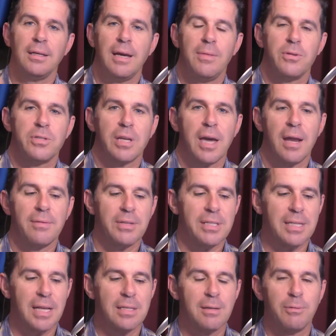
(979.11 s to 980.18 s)
And there's a kind of a
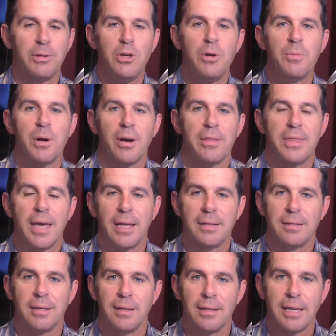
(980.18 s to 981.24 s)
sense of humor at
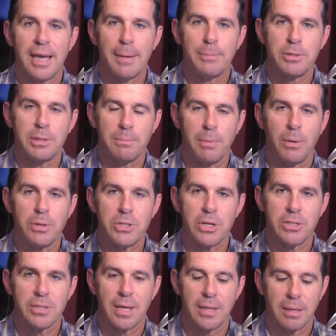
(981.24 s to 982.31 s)
the Capuchin Bone
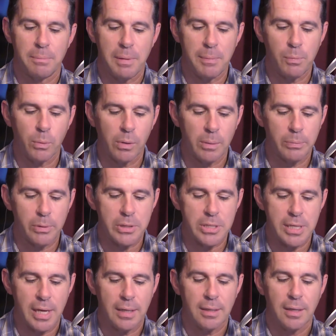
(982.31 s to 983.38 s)
Church that I think people will
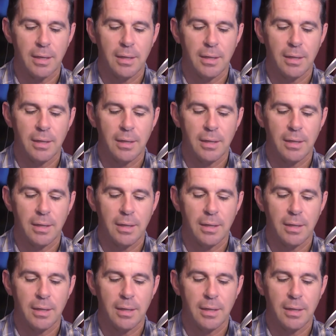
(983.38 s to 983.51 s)
appreciate.